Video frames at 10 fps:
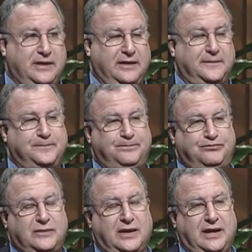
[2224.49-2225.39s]
Yeah.
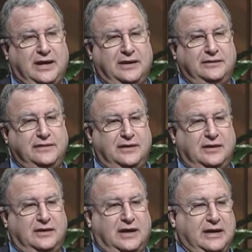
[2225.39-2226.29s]
And
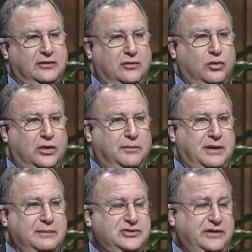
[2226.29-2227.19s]
I don't know where
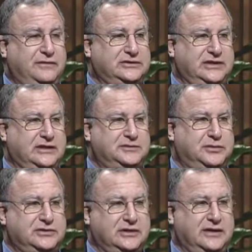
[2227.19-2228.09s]
Bob Schieffer stands
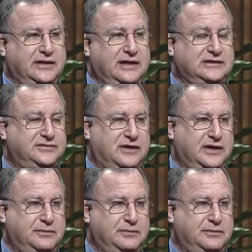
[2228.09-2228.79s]
personally, and that's fine.